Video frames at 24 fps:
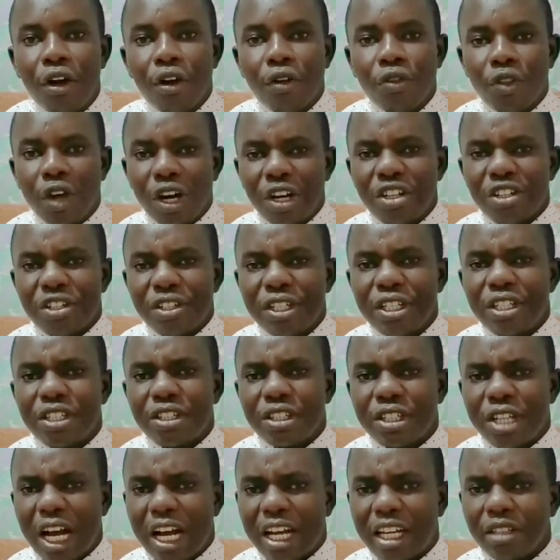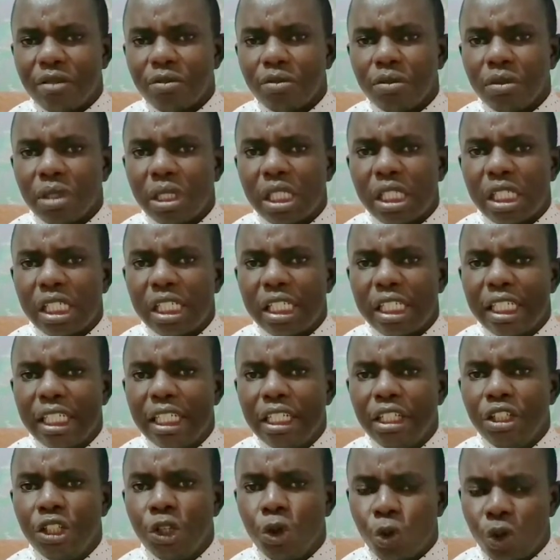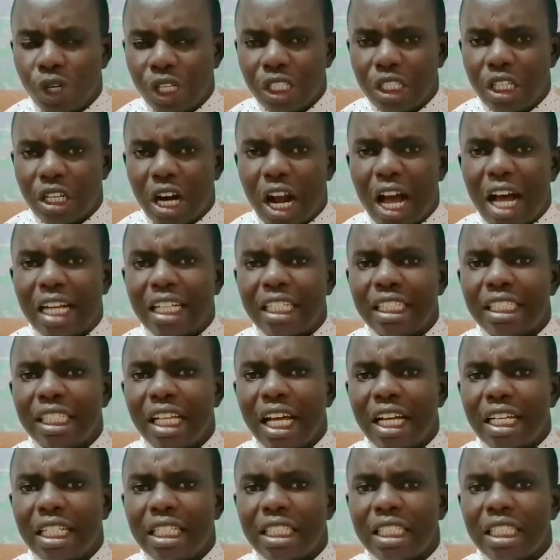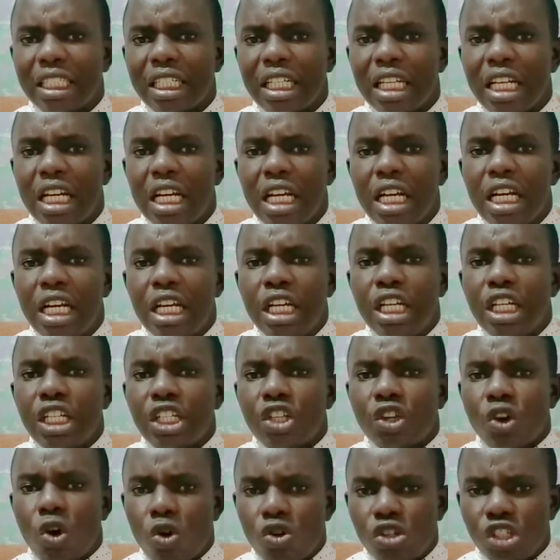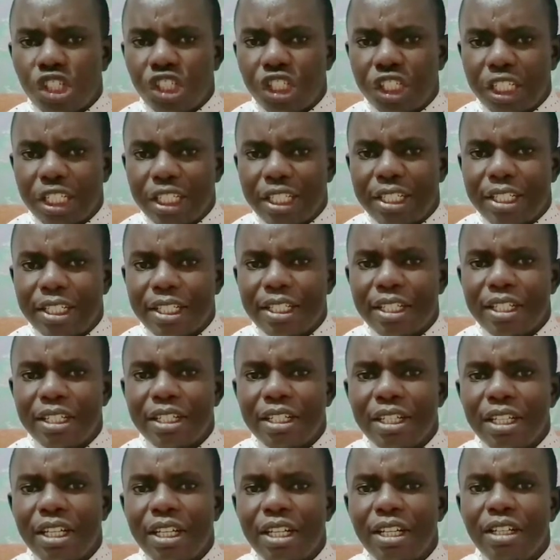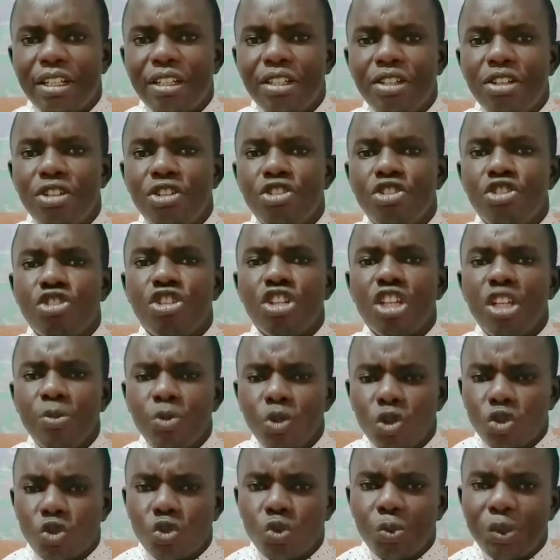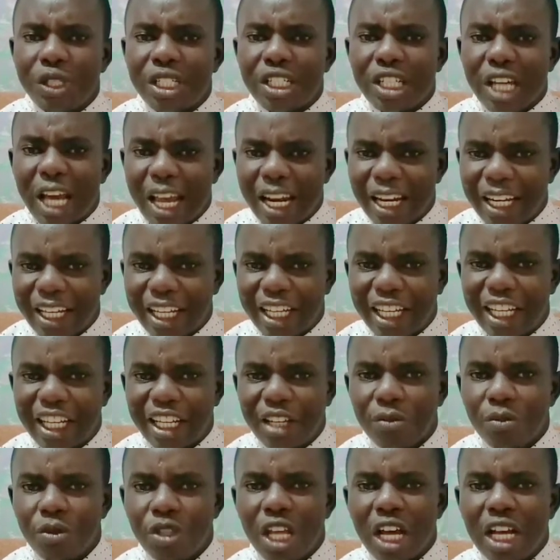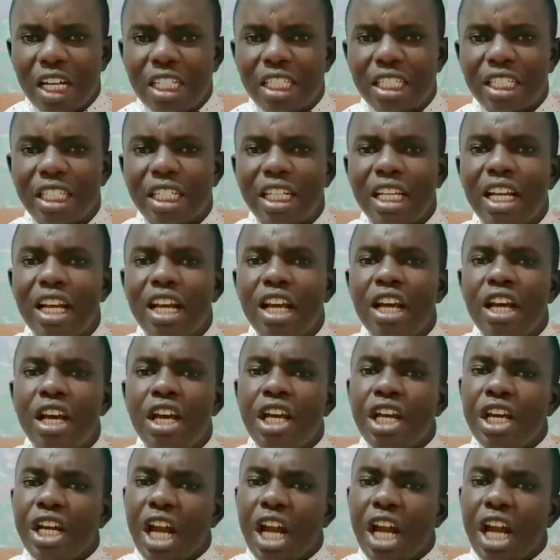There is this time during the run that his conscience seems to be telling him that he